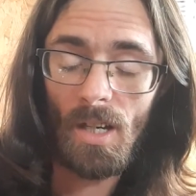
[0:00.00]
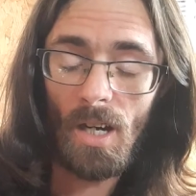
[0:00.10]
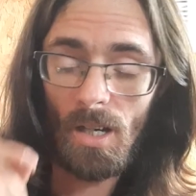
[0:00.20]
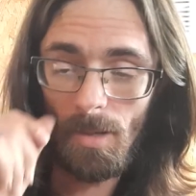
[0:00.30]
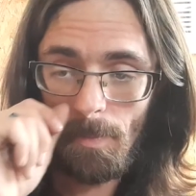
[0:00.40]

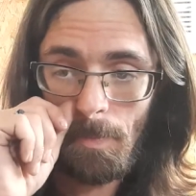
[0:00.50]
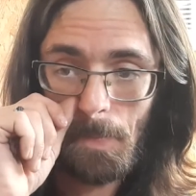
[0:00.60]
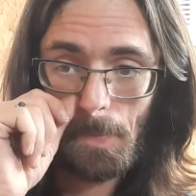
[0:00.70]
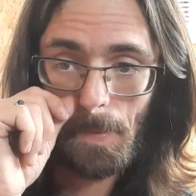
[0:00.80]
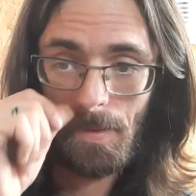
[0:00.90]

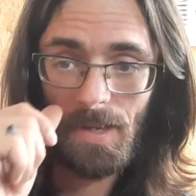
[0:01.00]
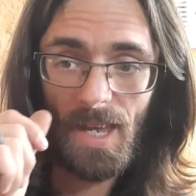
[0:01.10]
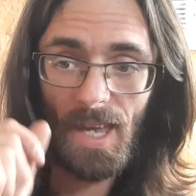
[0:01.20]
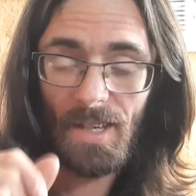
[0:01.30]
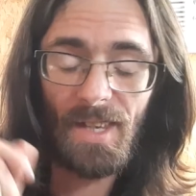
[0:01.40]

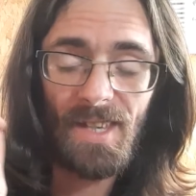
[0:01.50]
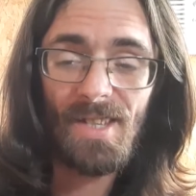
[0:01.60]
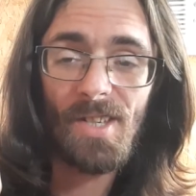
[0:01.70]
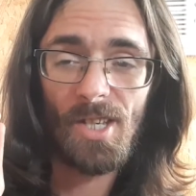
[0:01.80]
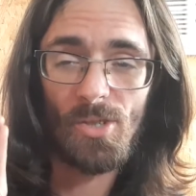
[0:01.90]
And
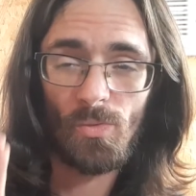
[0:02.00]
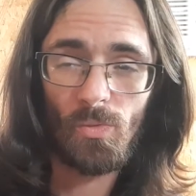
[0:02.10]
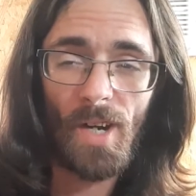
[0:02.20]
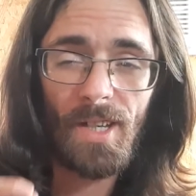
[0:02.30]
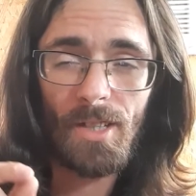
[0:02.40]
his is
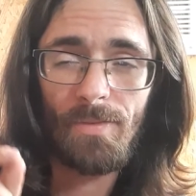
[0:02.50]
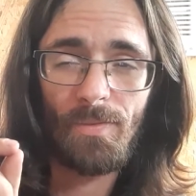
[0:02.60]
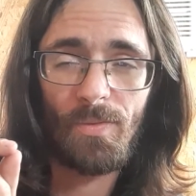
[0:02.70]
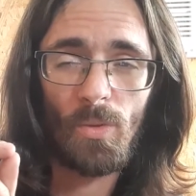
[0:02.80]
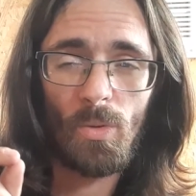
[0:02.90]
rated
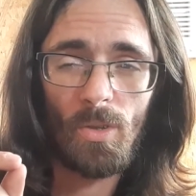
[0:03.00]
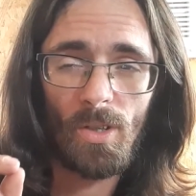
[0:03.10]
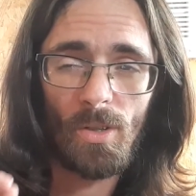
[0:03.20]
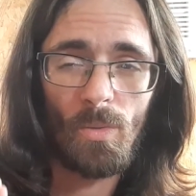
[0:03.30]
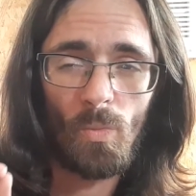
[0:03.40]
for